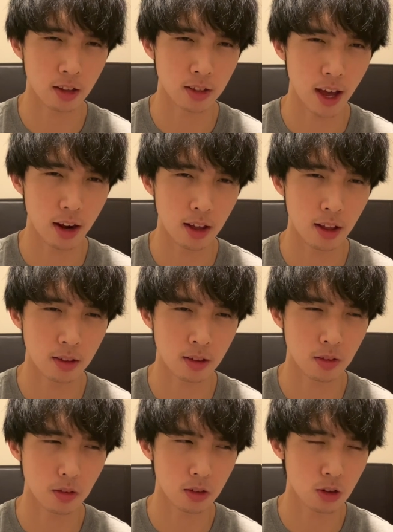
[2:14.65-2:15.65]
get
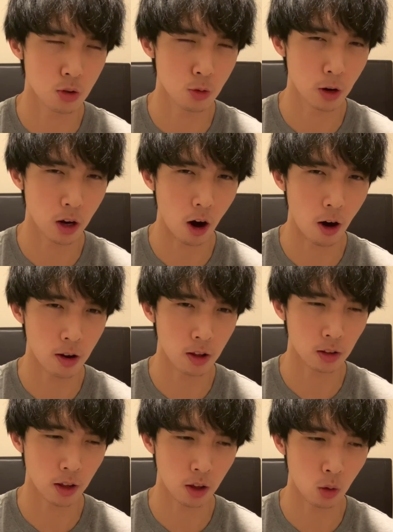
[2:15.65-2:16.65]
into regarding
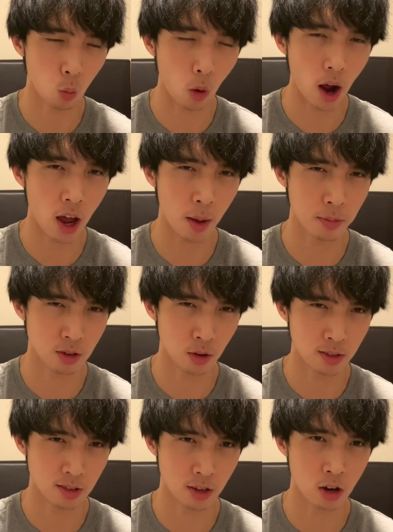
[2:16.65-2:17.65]
like why I'm so
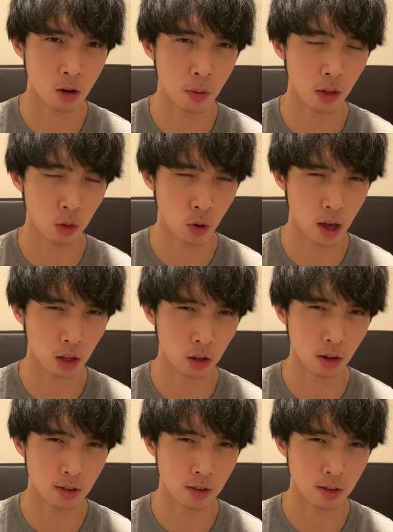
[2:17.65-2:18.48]
insecure about the way I look.